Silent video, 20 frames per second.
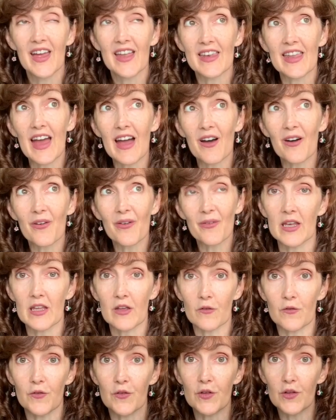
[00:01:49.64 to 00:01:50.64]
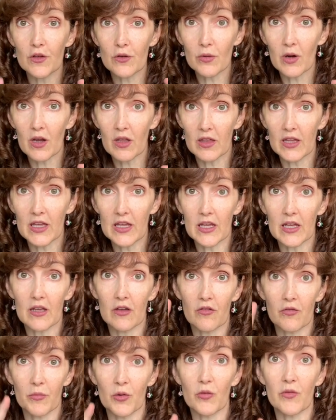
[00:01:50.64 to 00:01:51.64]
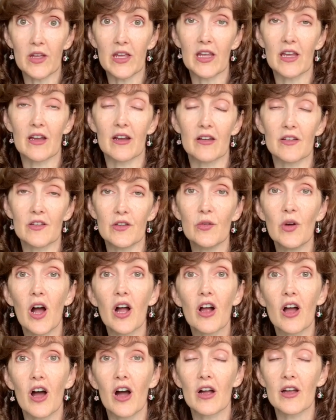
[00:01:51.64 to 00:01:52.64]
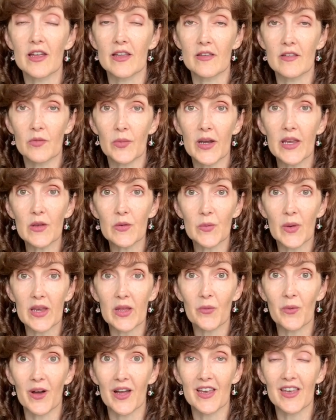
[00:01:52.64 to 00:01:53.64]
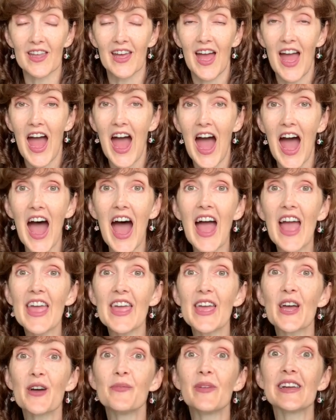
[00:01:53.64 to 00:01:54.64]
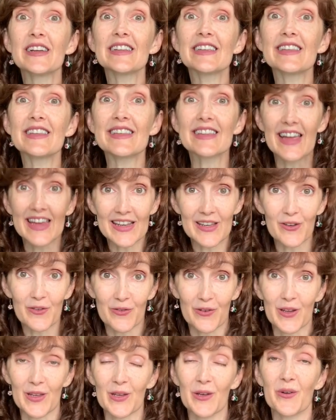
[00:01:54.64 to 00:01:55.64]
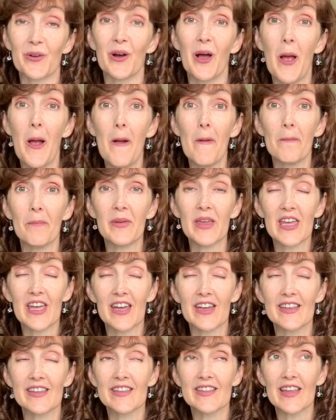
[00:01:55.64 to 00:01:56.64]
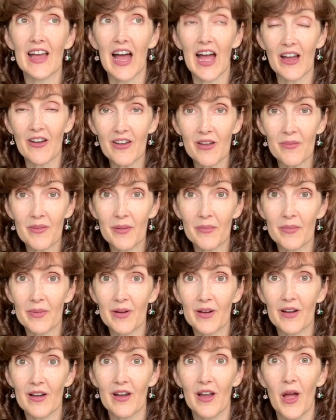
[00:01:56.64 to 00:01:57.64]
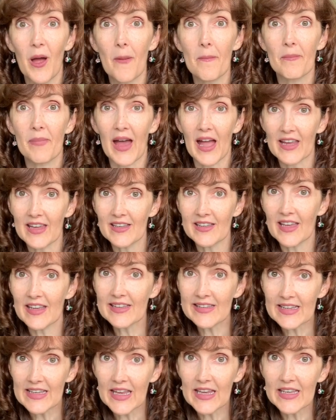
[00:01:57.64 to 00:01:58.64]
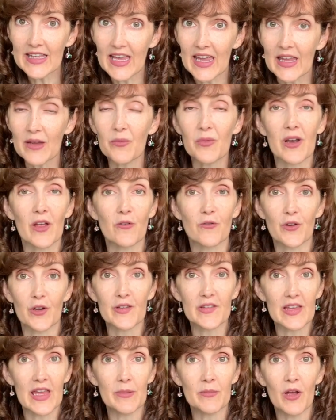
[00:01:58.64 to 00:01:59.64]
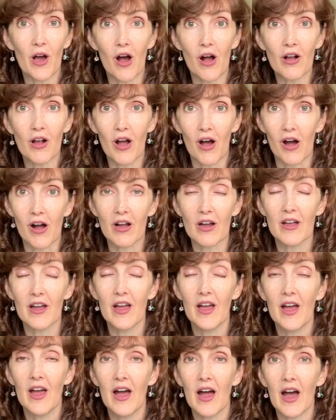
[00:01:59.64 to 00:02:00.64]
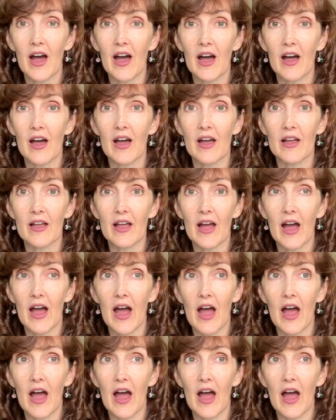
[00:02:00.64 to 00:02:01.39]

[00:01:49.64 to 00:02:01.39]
Now, if you are thinking of moving here to Hong Kong in 2021, I am excited for you. Because I remember back in 1988 when I first came to Hong Kong, I